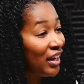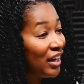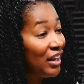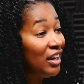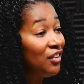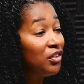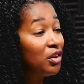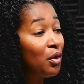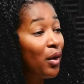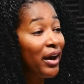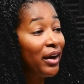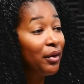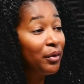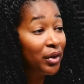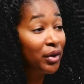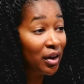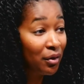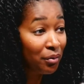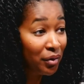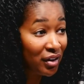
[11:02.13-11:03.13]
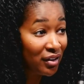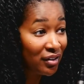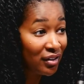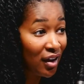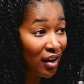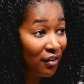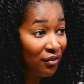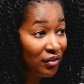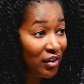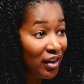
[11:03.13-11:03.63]
Like even though I will get rid of
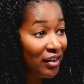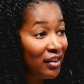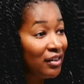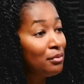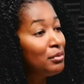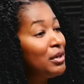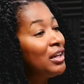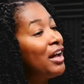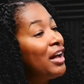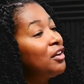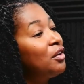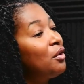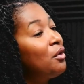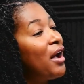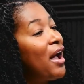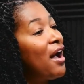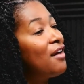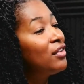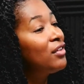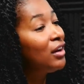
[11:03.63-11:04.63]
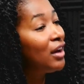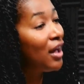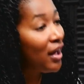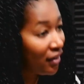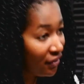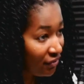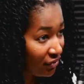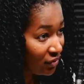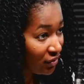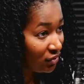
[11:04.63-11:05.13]
stuff, that doesn't yeah. mean I don't have a
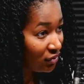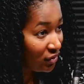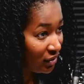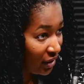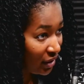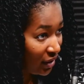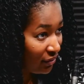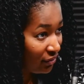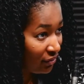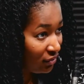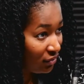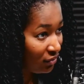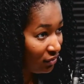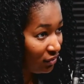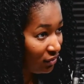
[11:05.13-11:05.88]
lot of stuff.